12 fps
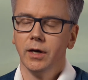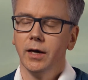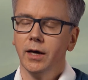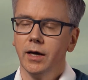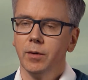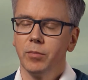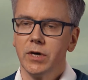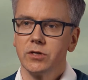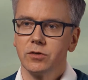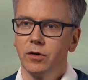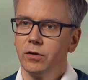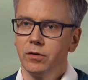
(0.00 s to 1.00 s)
uh,
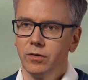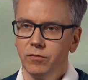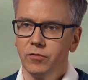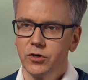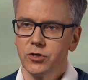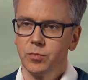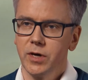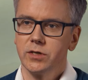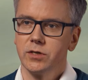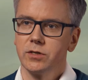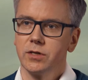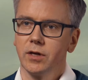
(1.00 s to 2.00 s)
based on the first
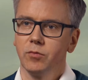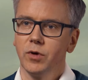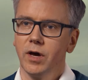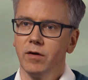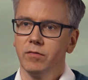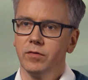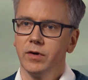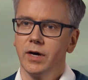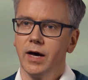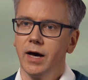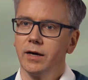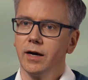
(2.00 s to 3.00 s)
patients that we have uh,
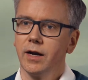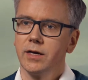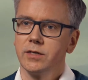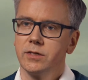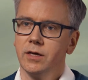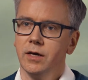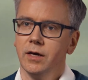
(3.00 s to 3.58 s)
analyzed.